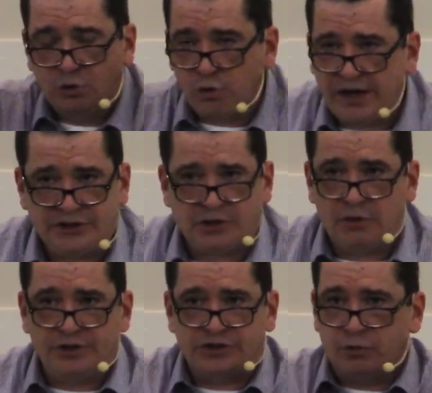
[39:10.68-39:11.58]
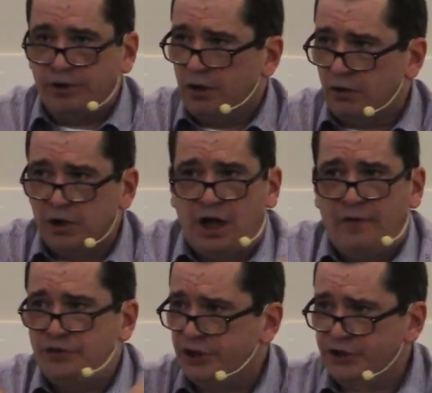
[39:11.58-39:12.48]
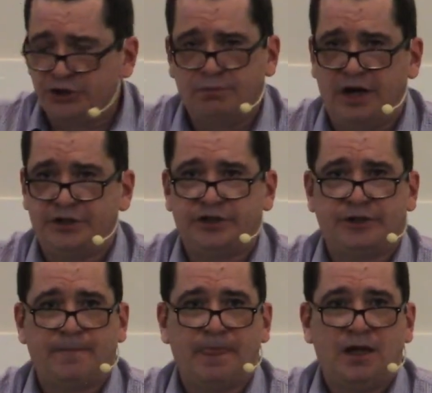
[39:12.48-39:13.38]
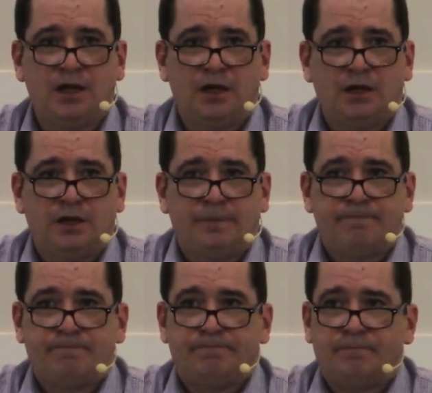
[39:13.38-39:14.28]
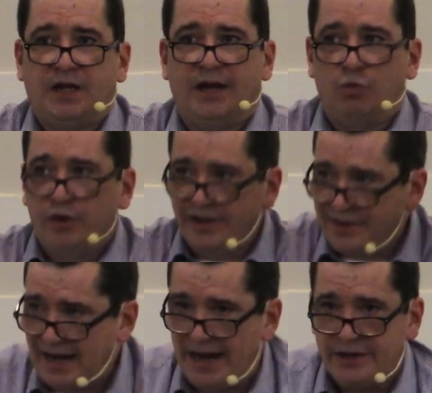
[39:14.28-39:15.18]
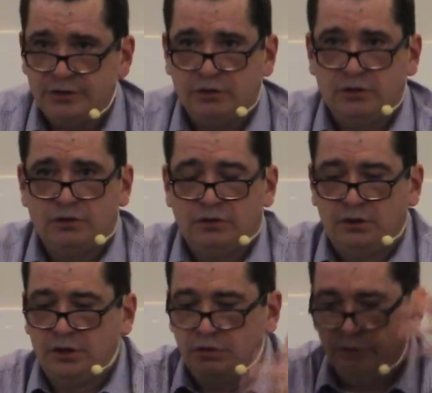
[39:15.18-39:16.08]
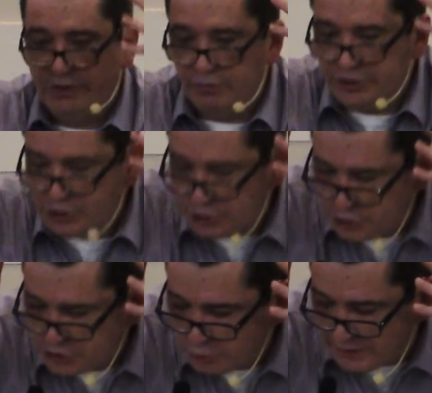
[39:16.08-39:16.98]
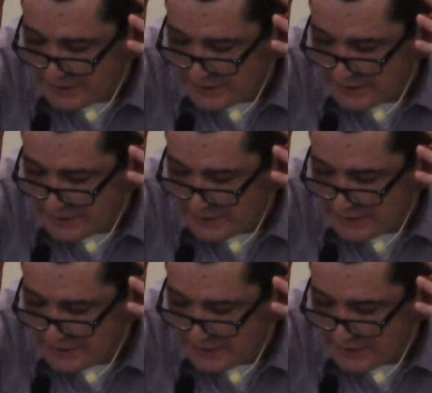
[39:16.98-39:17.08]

grace on us, that we are loved just as much. And with that, we, we, we